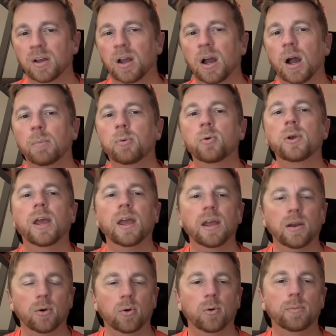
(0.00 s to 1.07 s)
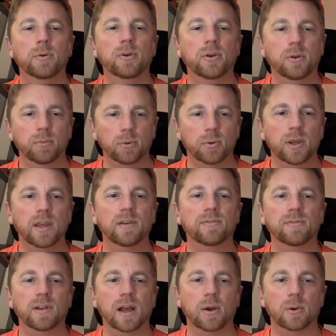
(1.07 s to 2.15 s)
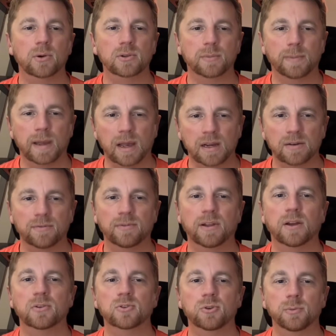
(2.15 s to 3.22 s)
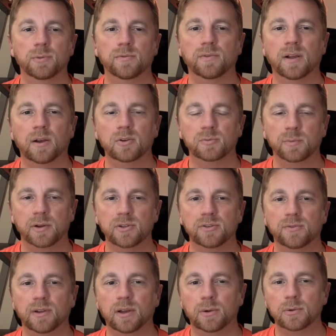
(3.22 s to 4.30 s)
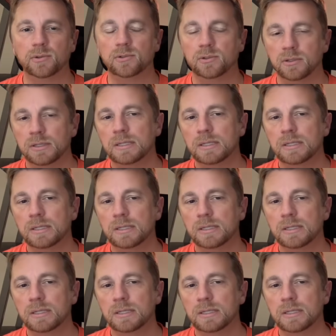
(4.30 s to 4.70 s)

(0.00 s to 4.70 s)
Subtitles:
A bouquet, oh, a bouquet of flowers. A pack of flowers, group of flowers, bunch of flowers.